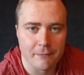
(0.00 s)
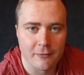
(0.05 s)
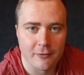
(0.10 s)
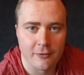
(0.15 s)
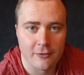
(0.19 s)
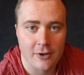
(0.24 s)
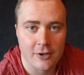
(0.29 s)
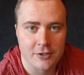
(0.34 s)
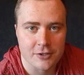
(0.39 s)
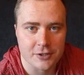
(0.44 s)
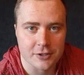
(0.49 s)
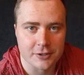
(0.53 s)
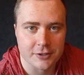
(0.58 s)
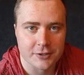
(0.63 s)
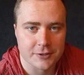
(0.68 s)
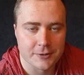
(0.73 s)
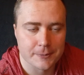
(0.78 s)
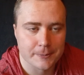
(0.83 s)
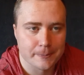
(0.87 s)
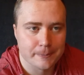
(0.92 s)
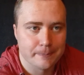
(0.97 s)

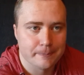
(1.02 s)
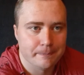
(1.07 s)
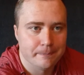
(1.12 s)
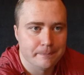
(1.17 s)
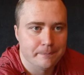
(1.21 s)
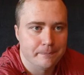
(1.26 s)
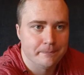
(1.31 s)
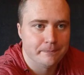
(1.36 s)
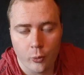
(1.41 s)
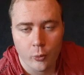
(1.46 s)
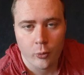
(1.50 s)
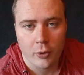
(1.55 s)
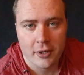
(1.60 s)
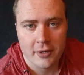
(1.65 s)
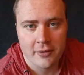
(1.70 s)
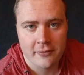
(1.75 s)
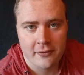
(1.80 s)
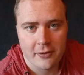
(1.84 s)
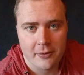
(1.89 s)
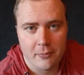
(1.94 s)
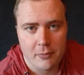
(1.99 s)
functions. One
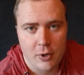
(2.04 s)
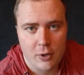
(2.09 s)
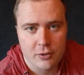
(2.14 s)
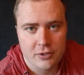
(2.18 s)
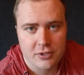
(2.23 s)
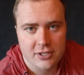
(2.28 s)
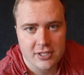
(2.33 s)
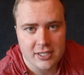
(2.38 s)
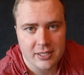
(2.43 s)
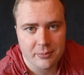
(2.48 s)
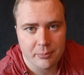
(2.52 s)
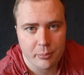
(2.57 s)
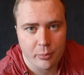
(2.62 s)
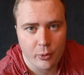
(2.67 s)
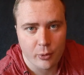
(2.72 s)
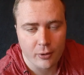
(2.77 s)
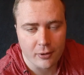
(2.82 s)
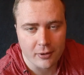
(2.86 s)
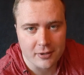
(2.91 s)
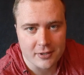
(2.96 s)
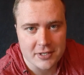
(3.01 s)
of the most
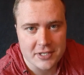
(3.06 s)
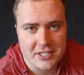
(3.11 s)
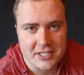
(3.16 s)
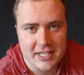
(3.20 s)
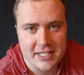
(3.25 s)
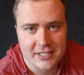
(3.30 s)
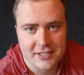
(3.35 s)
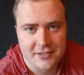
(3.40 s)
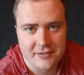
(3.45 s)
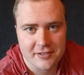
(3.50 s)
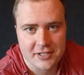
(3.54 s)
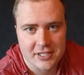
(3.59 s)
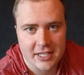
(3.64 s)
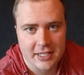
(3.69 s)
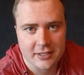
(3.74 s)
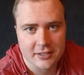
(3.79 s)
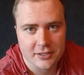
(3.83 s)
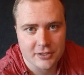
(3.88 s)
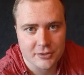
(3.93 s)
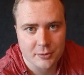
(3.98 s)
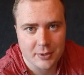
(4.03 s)
important sets of
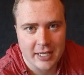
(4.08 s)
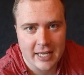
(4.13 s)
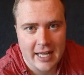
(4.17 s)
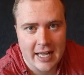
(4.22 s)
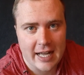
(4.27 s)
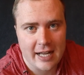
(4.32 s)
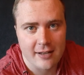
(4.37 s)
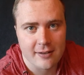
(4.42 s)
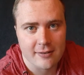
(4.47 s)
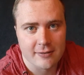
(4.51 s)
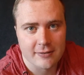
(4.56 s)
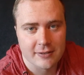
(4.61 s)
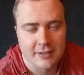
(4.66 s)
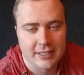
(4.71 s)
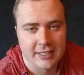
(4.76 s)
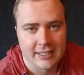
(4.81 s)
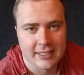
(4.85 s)
cycles we have